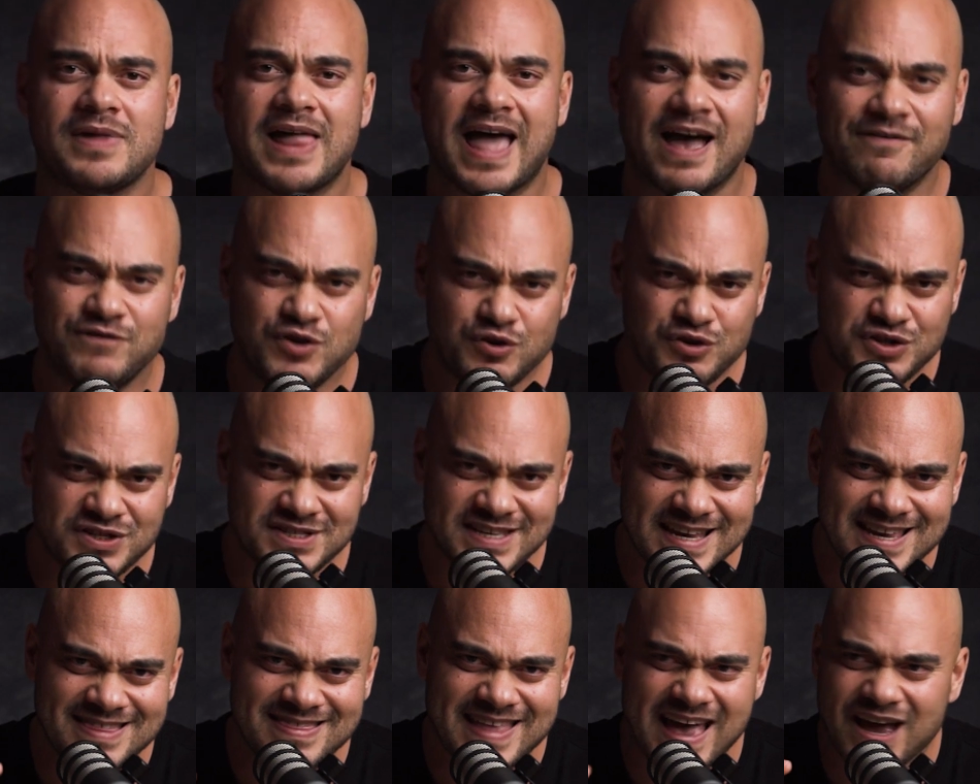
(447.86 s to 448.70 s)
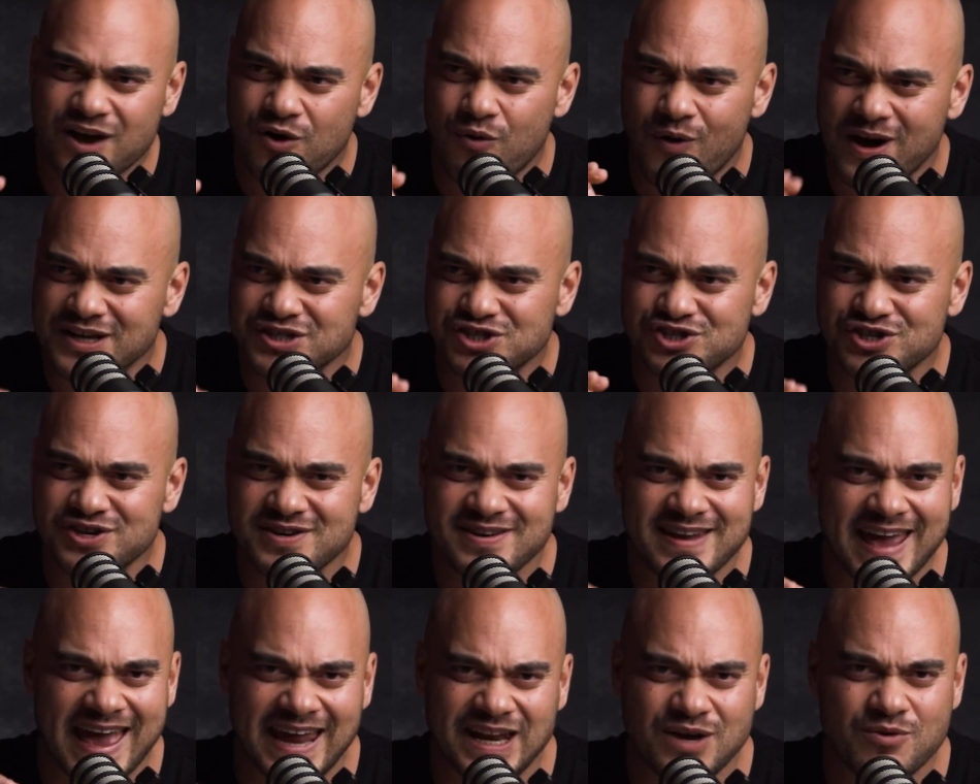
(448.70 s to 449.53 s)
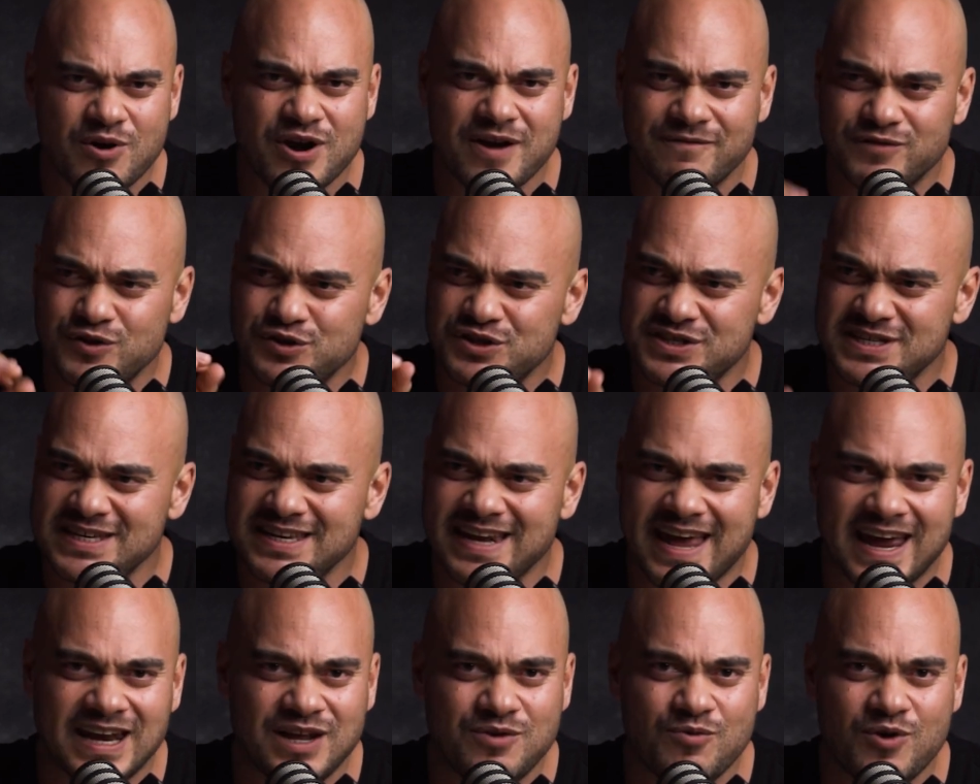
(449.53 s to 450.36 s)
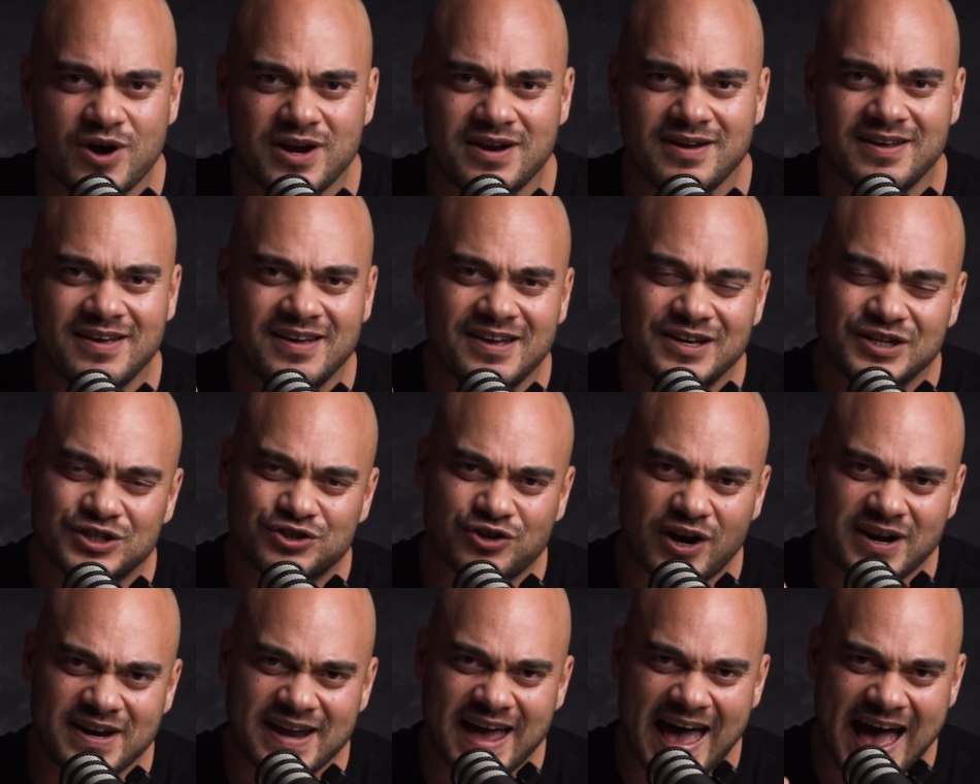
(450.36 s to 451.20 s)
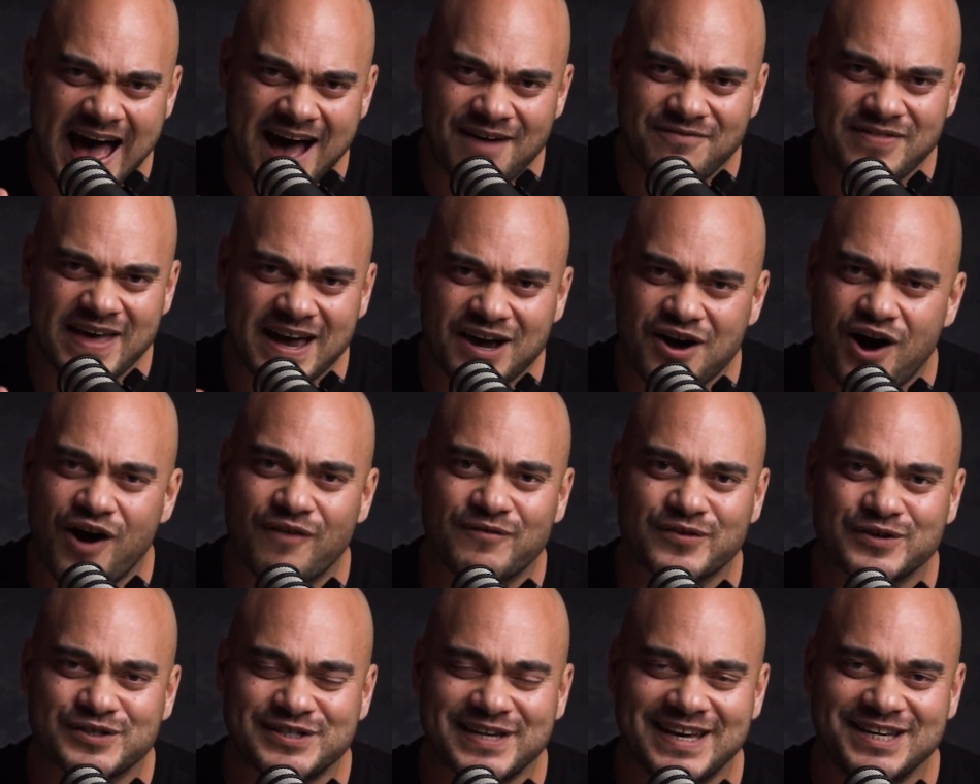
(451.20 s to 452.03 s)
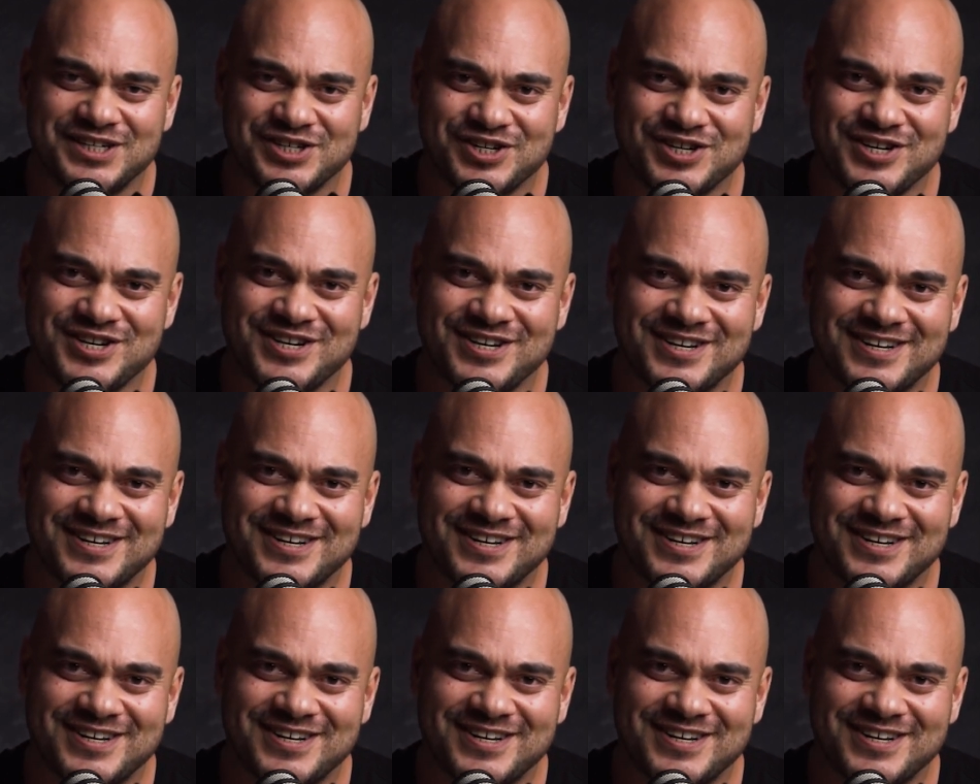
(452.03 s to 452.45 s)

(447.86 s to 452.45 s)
Have you seen that question anywhere? Have you seen anyone trying to have that conversation?